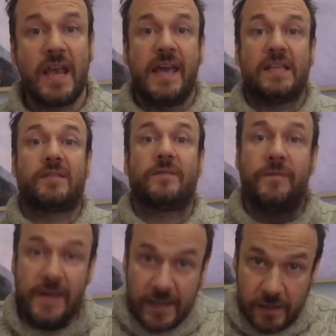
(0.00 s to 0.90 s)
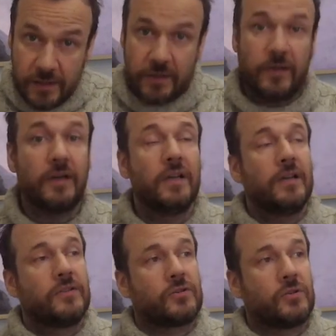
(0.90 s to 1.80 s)
Its failure
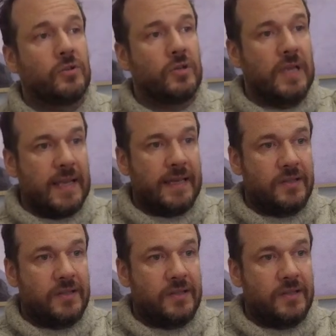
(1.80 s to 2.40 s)
to